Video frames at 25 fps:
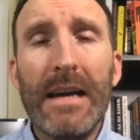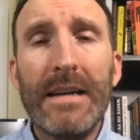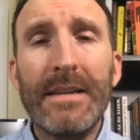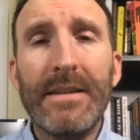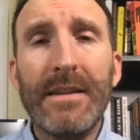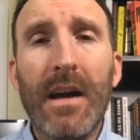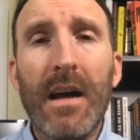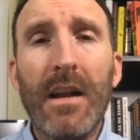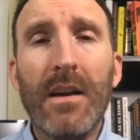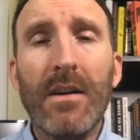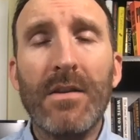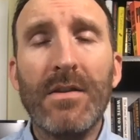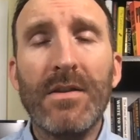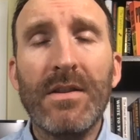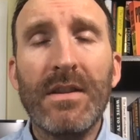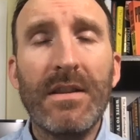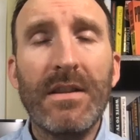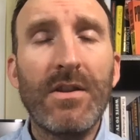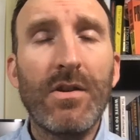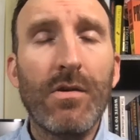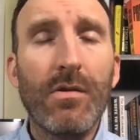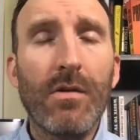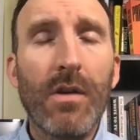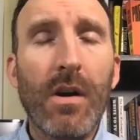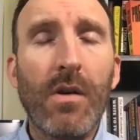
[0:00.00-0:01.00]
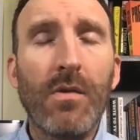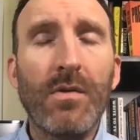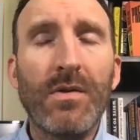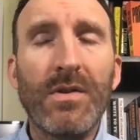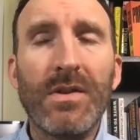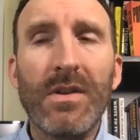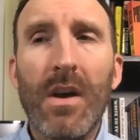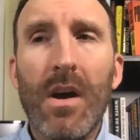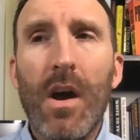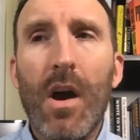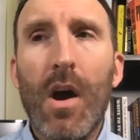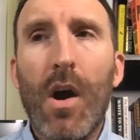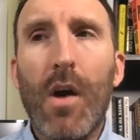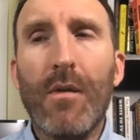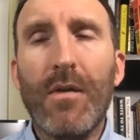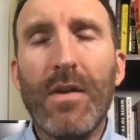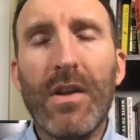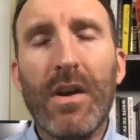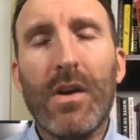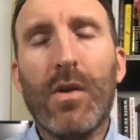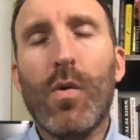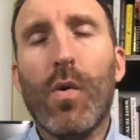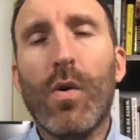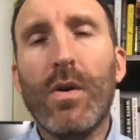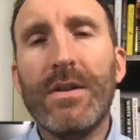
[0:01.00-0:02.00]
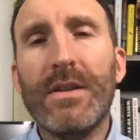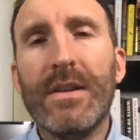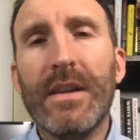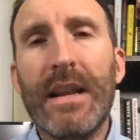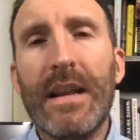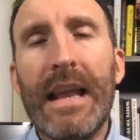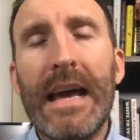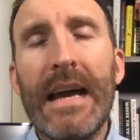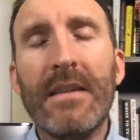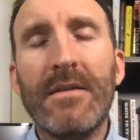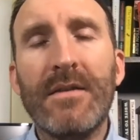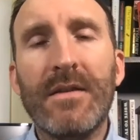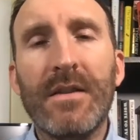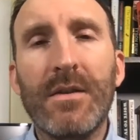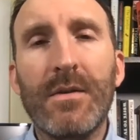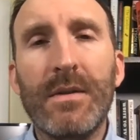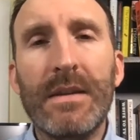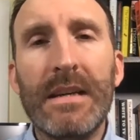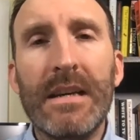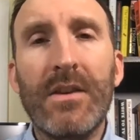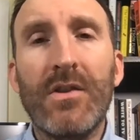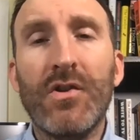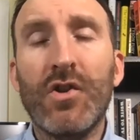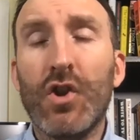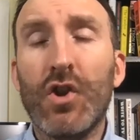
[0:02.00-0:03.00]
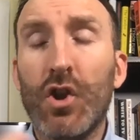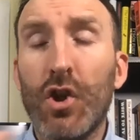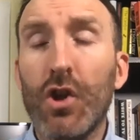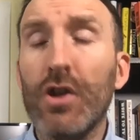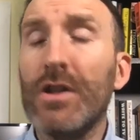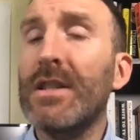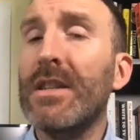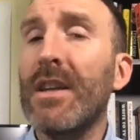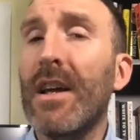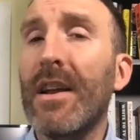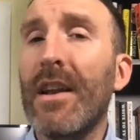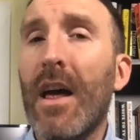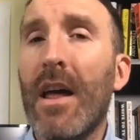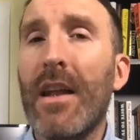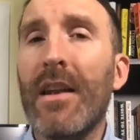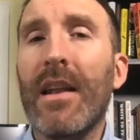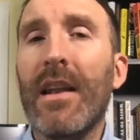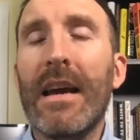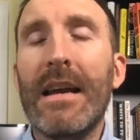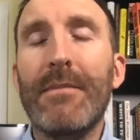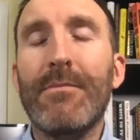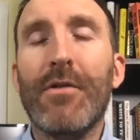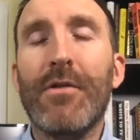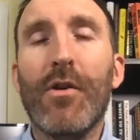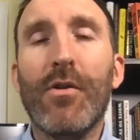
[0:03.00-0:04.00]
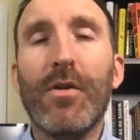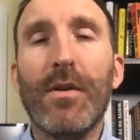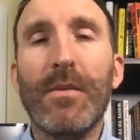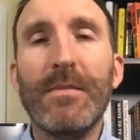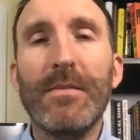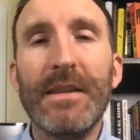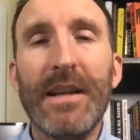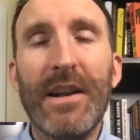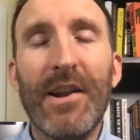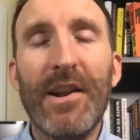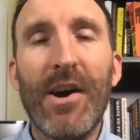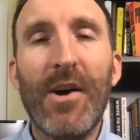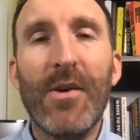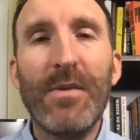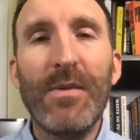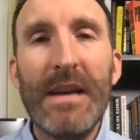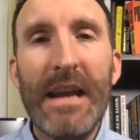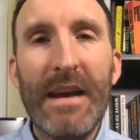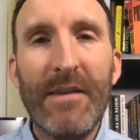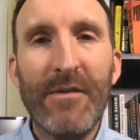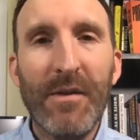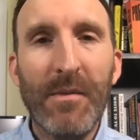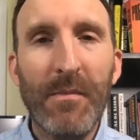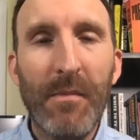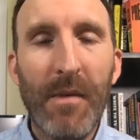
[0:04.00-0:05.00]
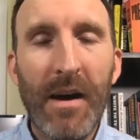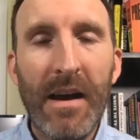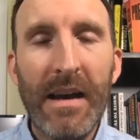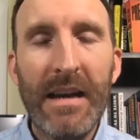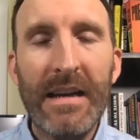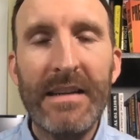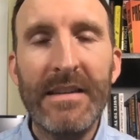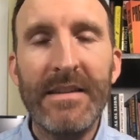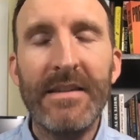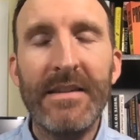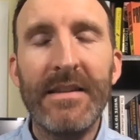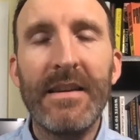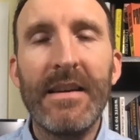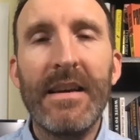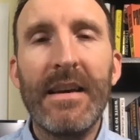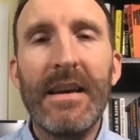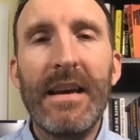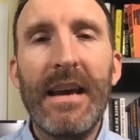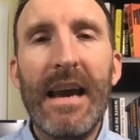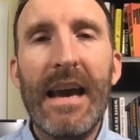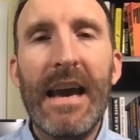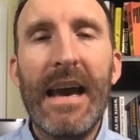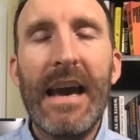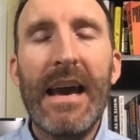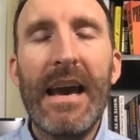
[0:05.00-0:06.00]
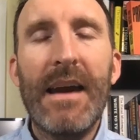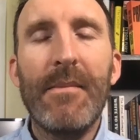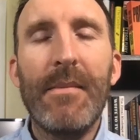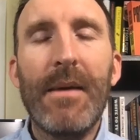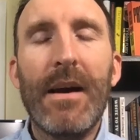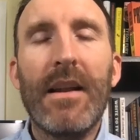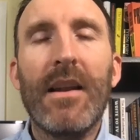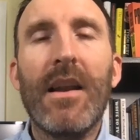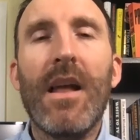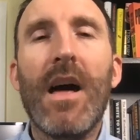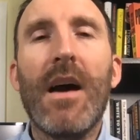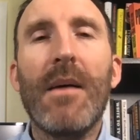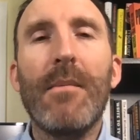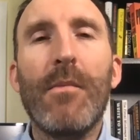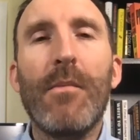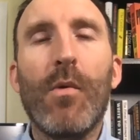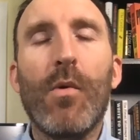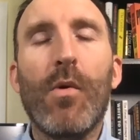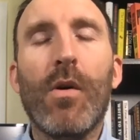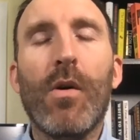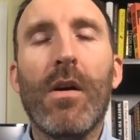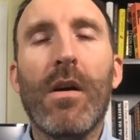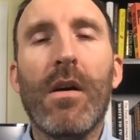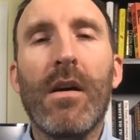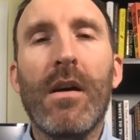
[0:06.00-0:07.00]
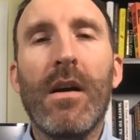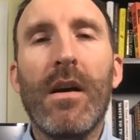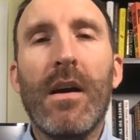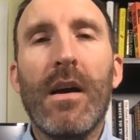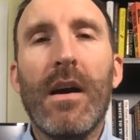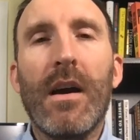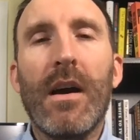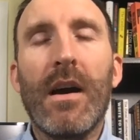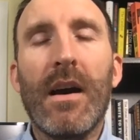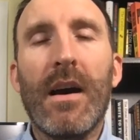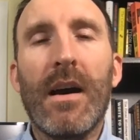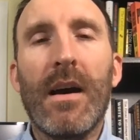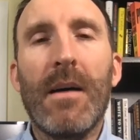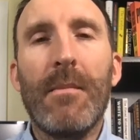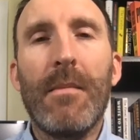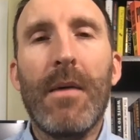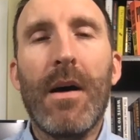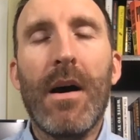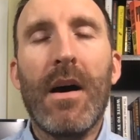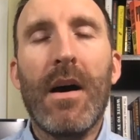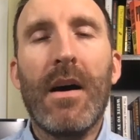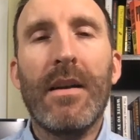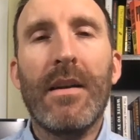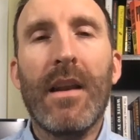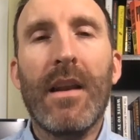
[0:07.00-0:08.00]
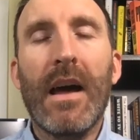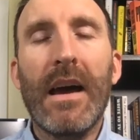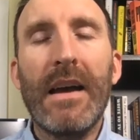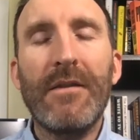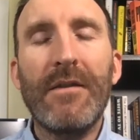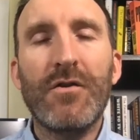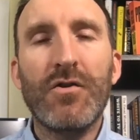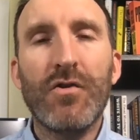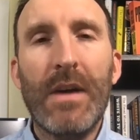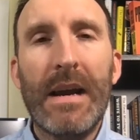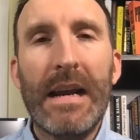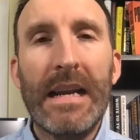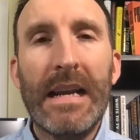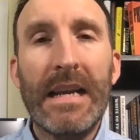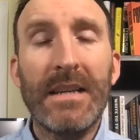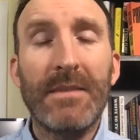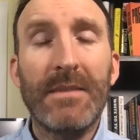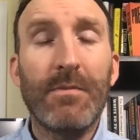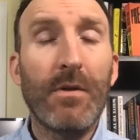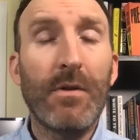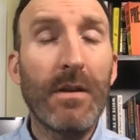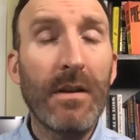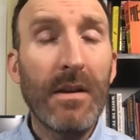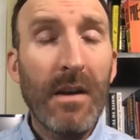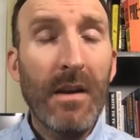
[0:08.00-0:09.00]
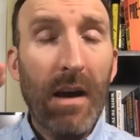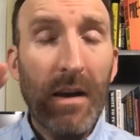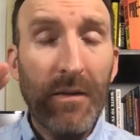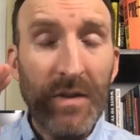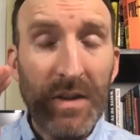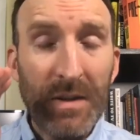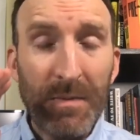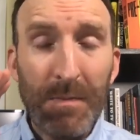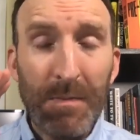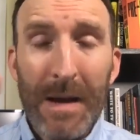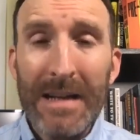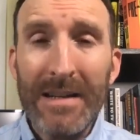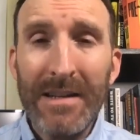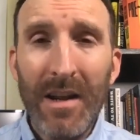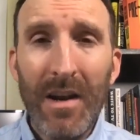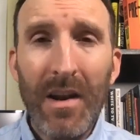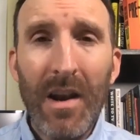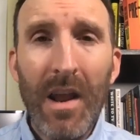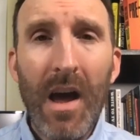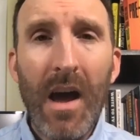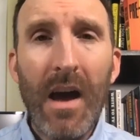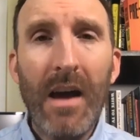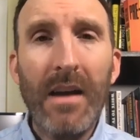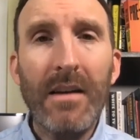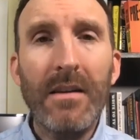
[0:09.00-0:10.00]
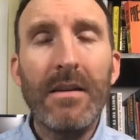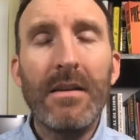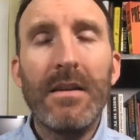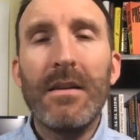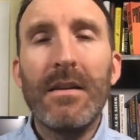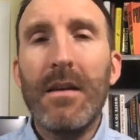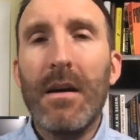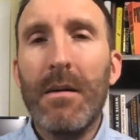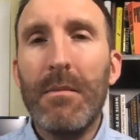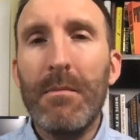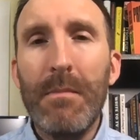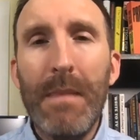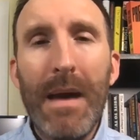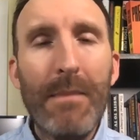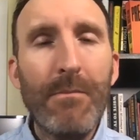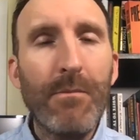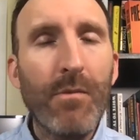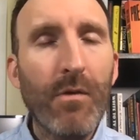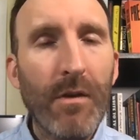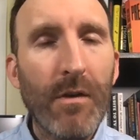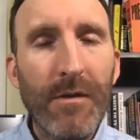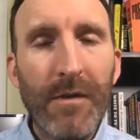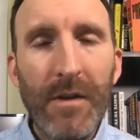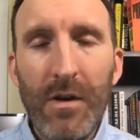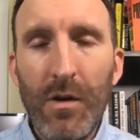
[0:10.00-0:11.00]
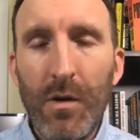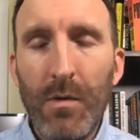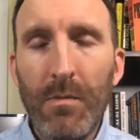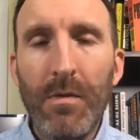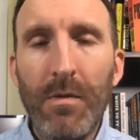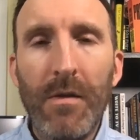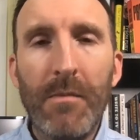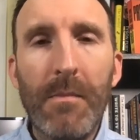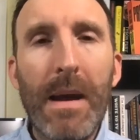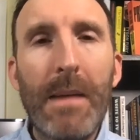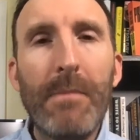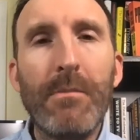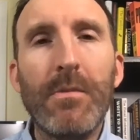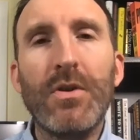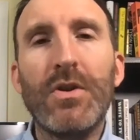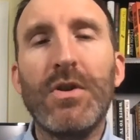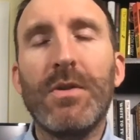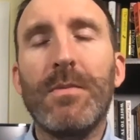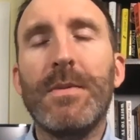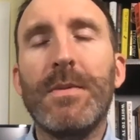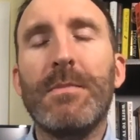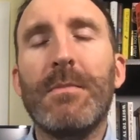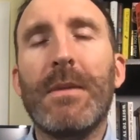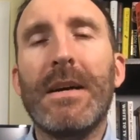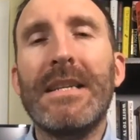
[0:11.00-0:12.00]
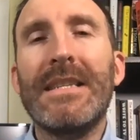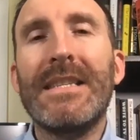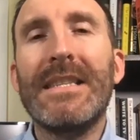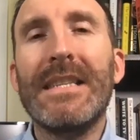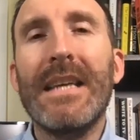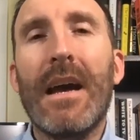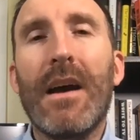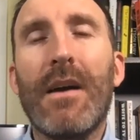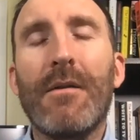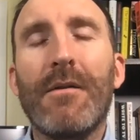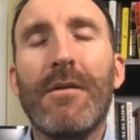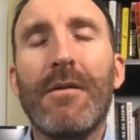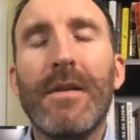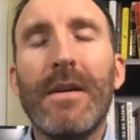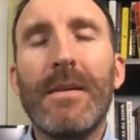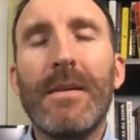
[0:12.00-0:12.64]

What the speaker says: dollars and euros over the course of the last few years, just on online programs alone, never mind a lot more on live trainings. But I've spent a member of a number of memberships myself.